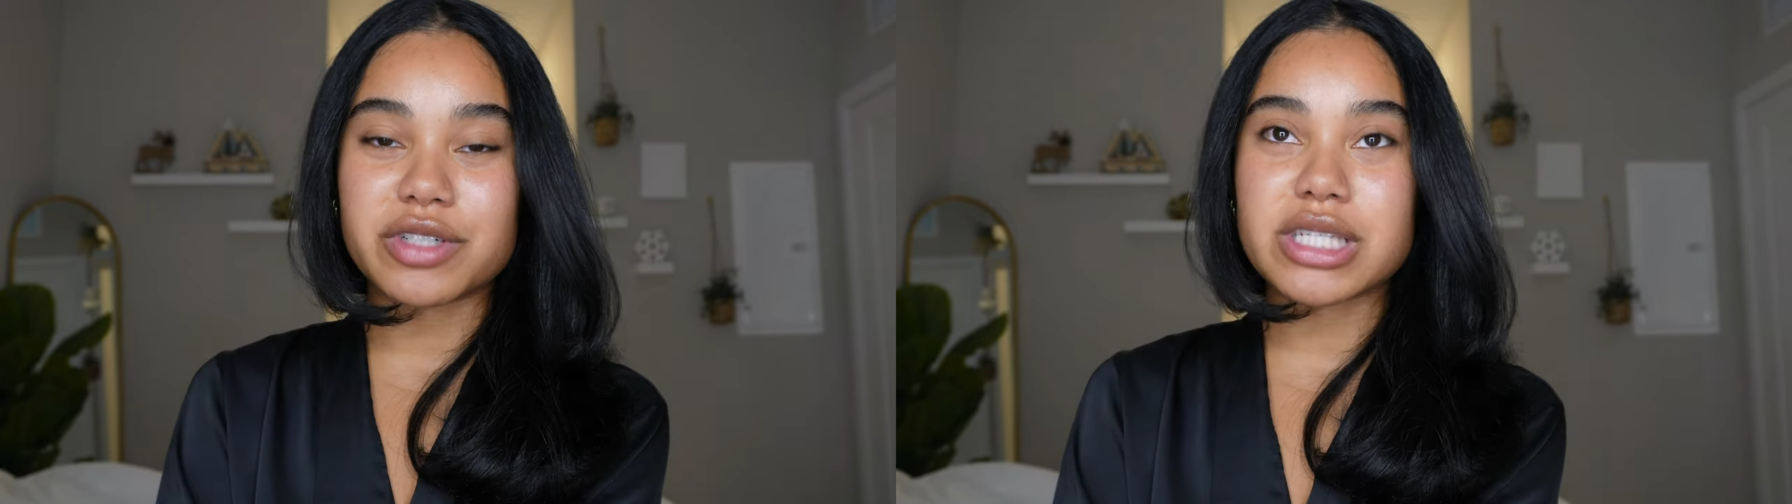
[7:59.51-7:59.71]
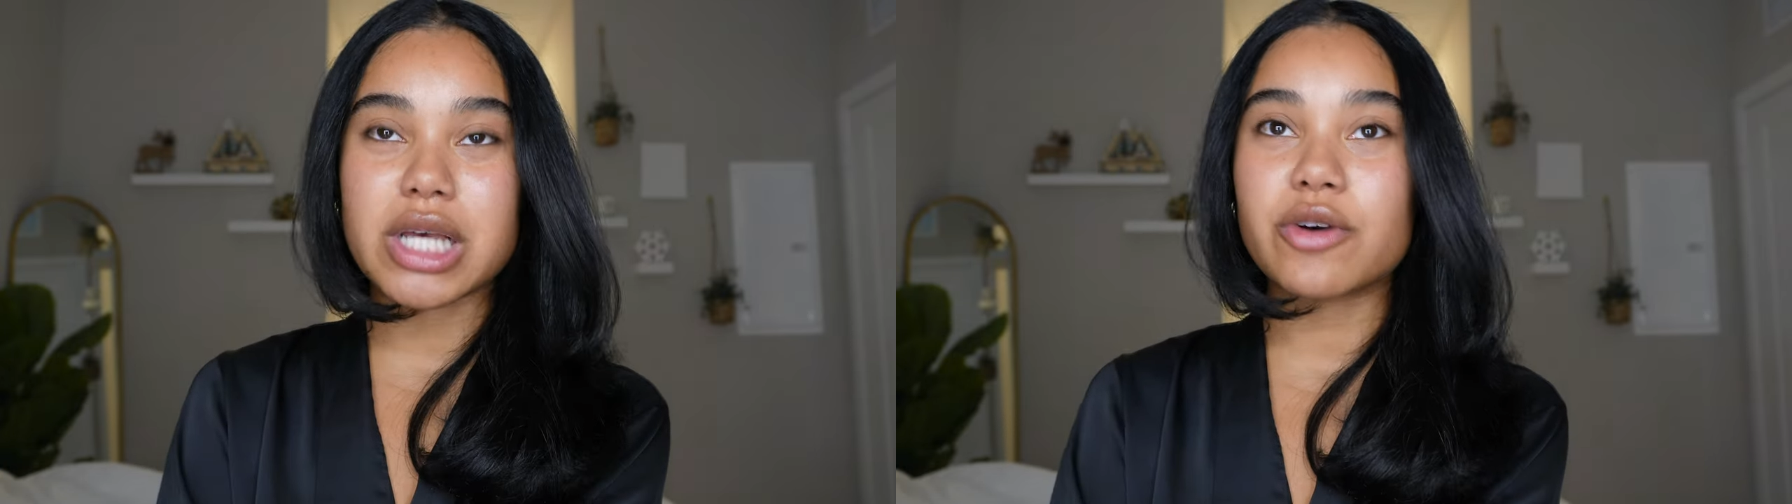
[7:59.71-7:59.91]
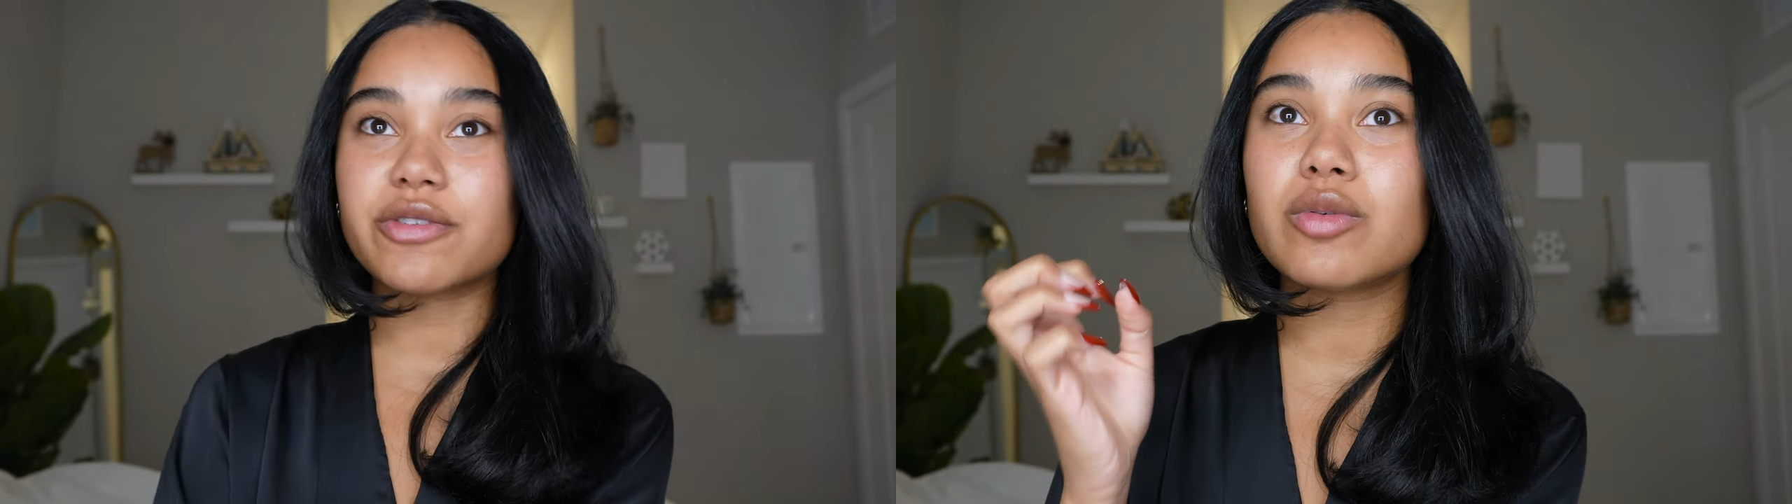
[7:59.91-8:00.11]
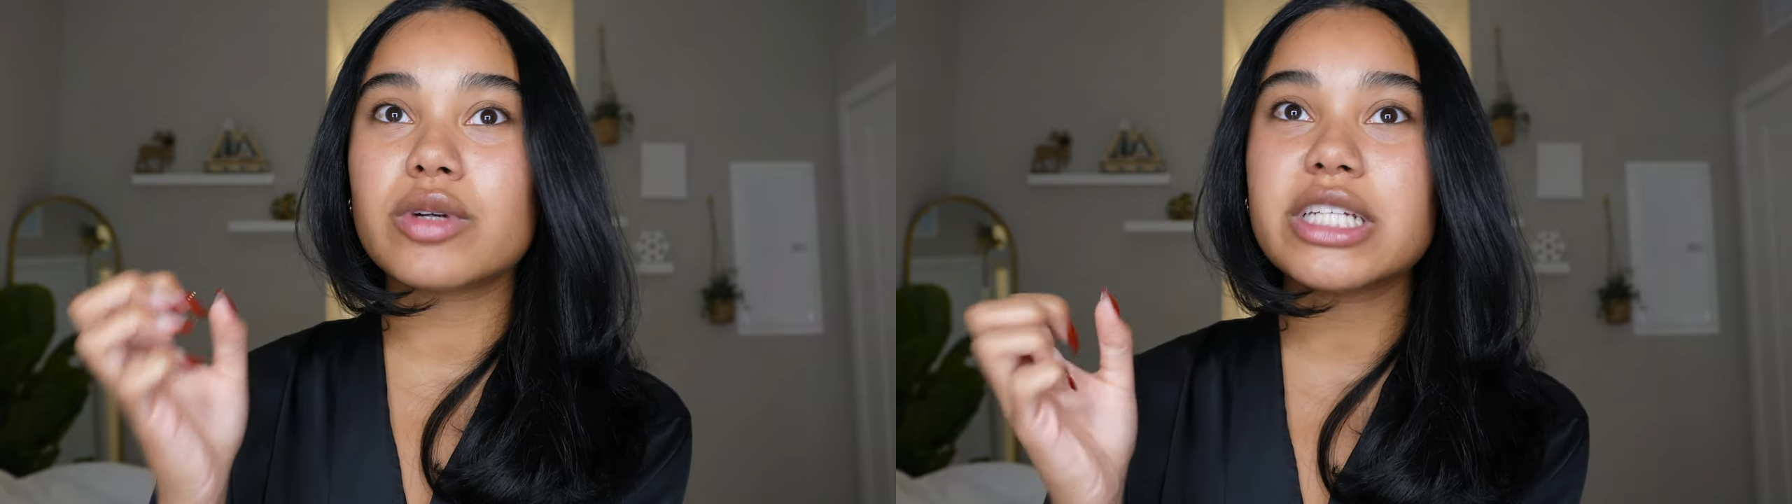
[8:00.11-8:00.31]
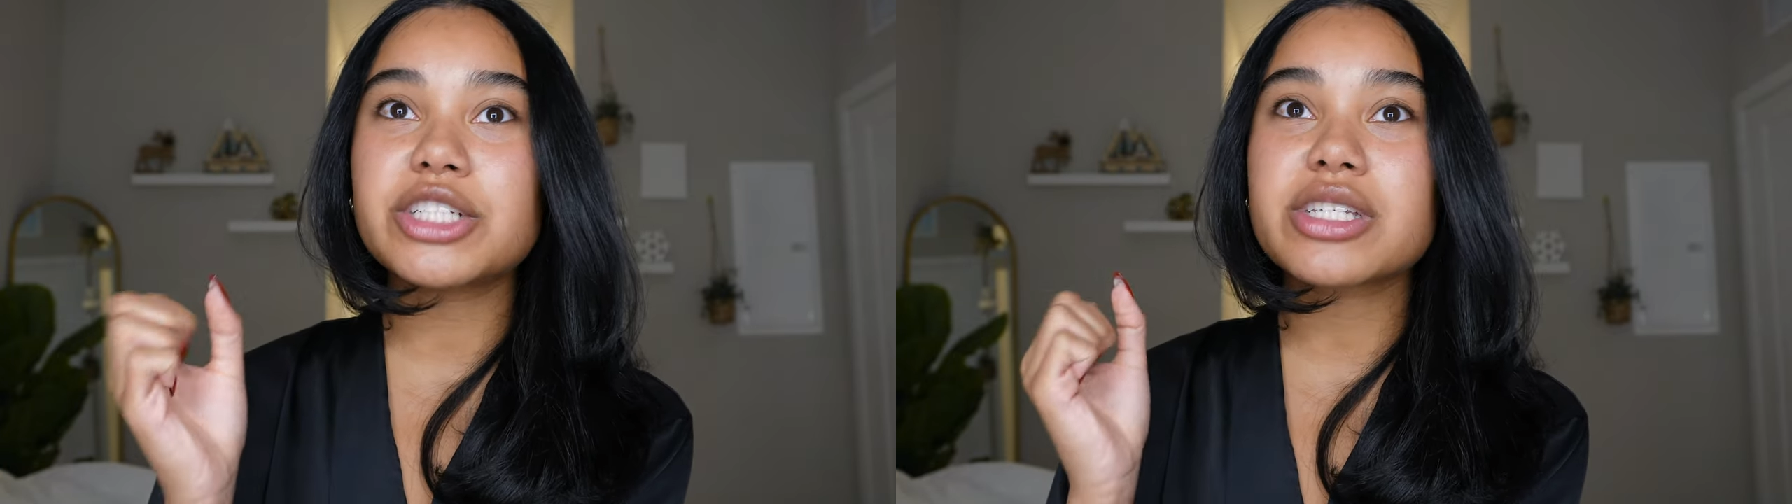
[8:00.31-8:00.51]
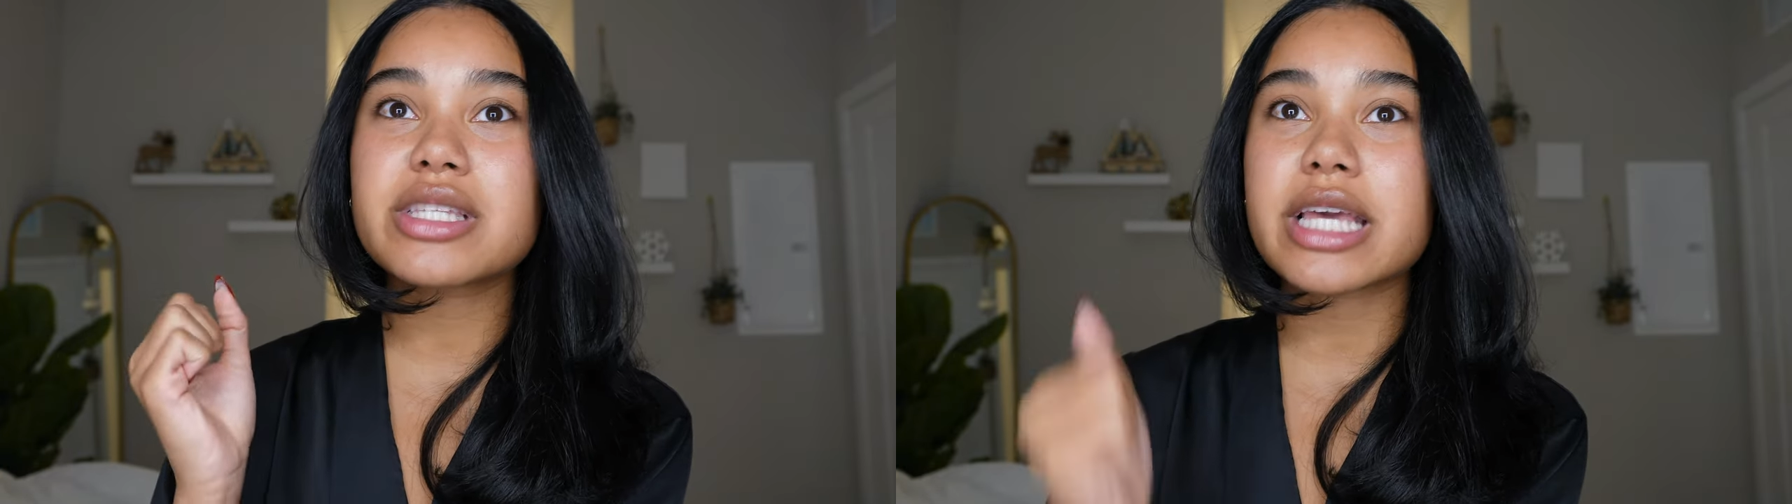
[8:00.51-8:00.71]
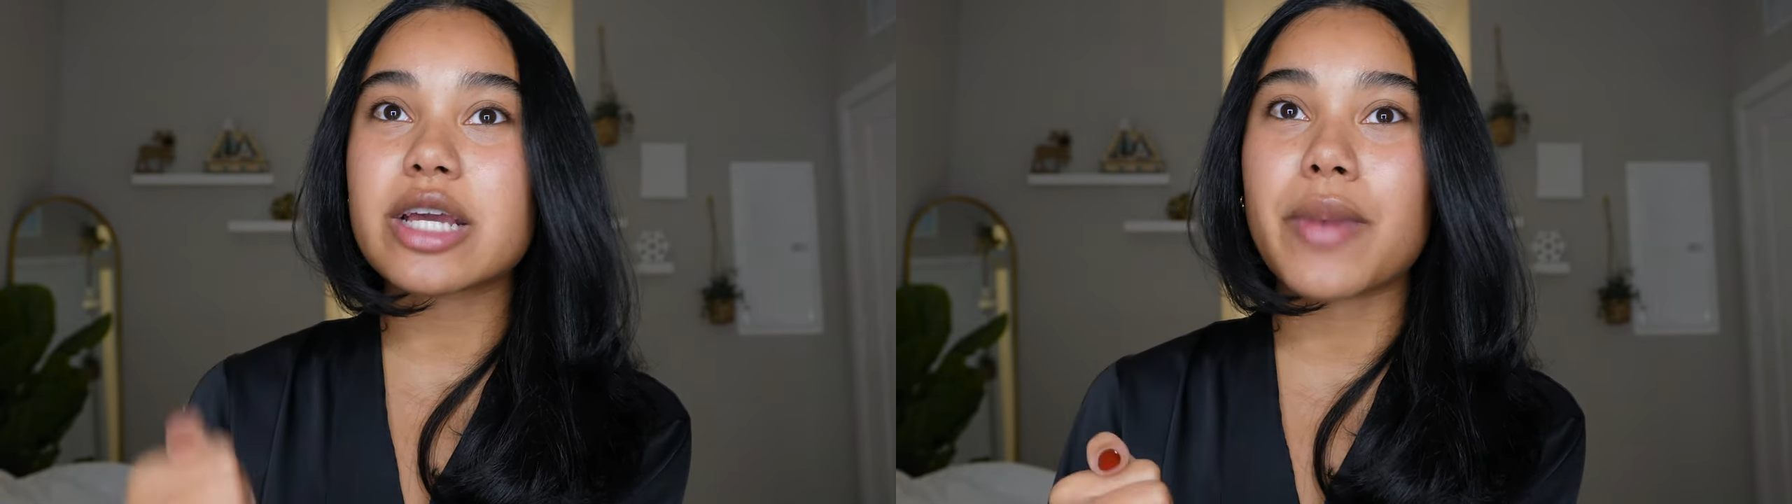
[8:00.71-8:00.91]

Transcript: yourself. Really just think